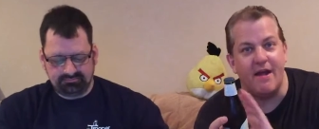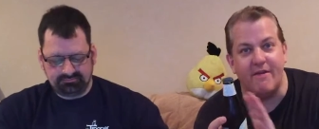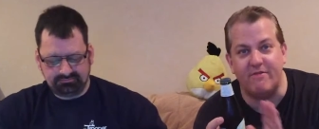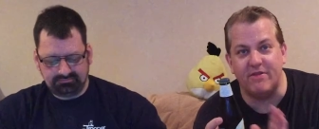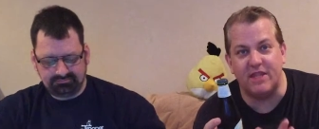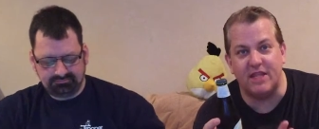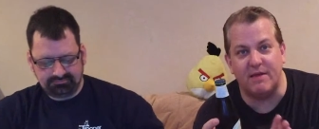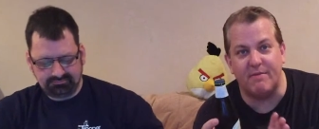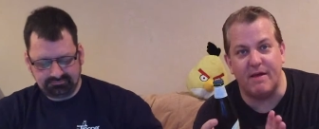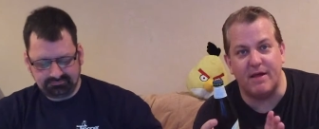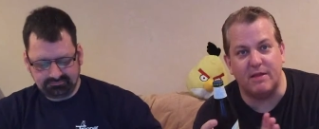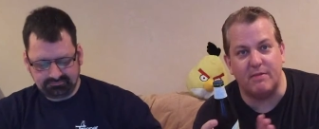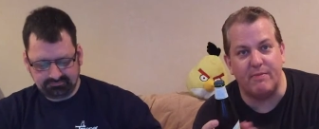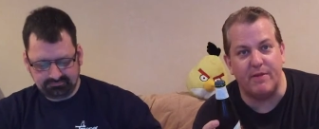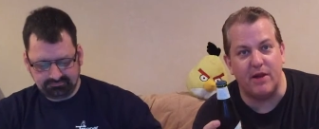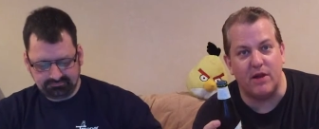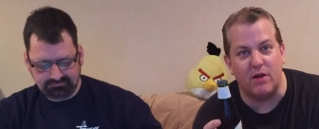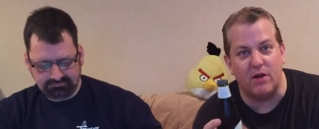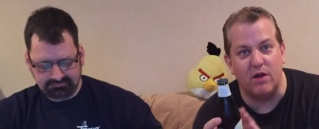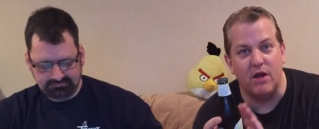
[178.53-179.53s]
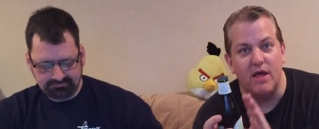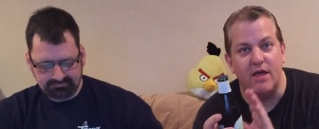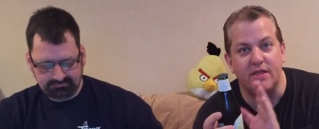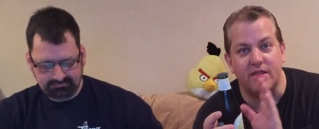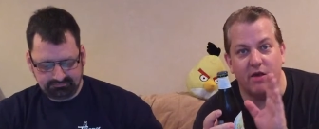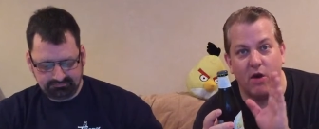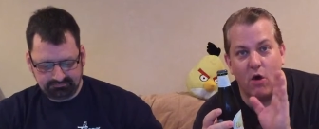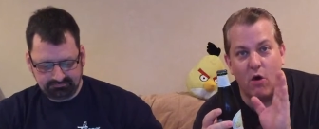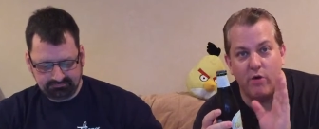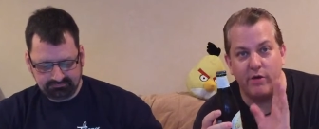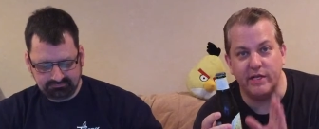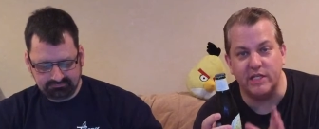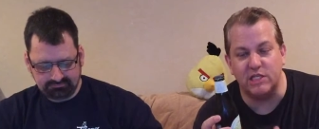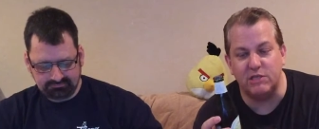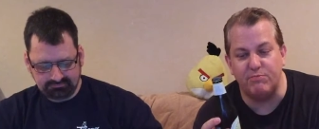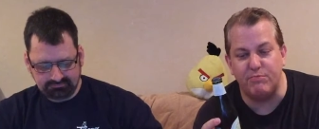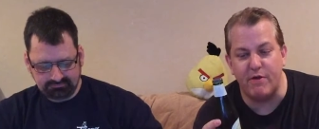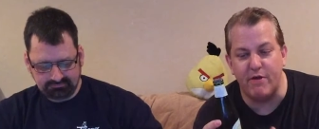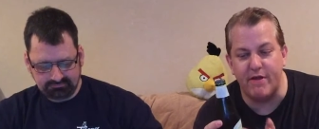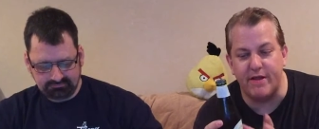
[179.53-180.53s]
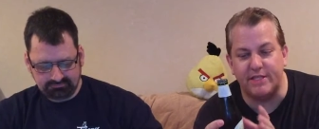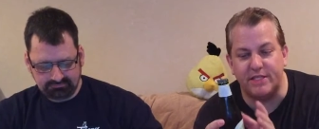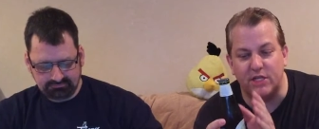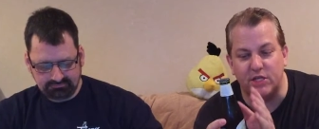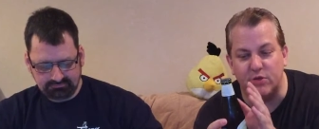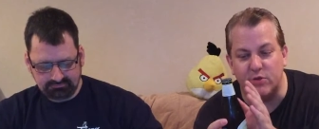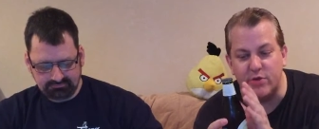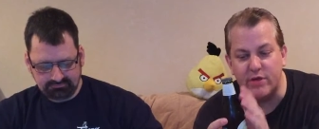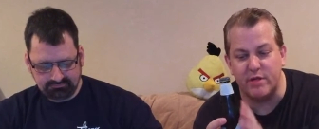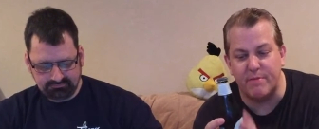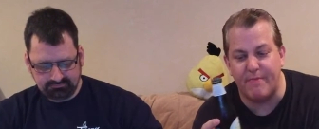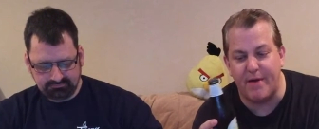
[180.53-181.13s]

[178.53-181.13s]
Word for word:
Speaker 1: everything about the beer. The whole experience, including the